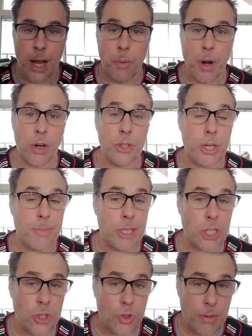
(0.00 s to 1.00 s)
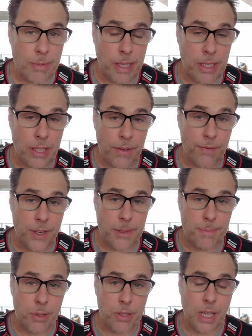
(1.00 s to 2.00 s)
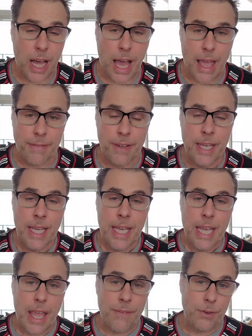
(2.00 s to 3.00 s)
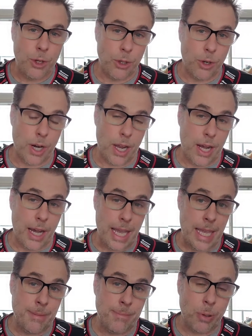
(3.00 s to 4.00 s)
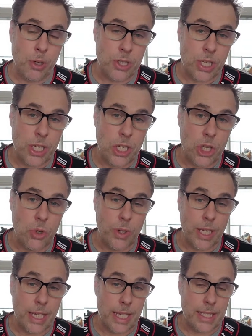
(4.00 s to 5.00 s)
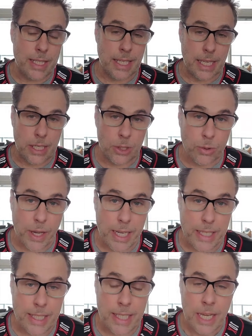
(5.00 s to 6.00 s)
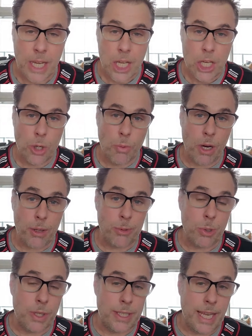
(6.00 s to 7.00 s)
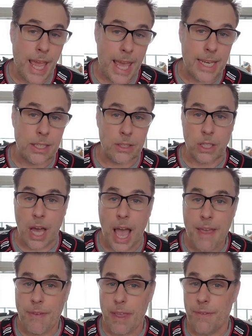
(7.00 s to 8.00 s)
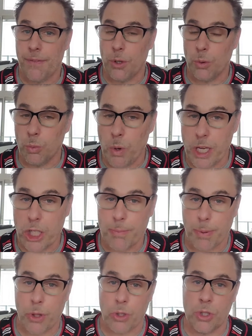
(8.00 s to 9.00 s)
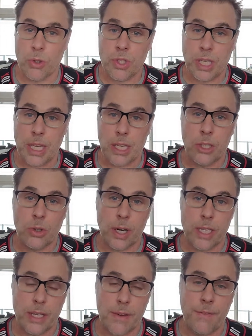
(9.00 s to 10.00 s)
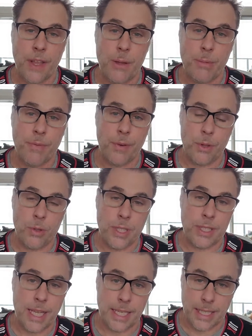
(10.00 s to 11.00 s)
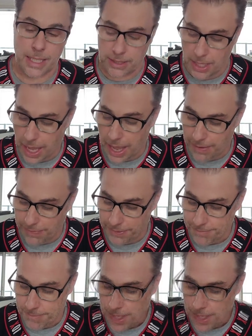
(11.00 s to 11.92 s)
Now, we are going to be streaming this on Facebook Live. If you're in person, you can get CE credits. You're welcome to attend live if you wish, but there's no CE credits available for those attending live.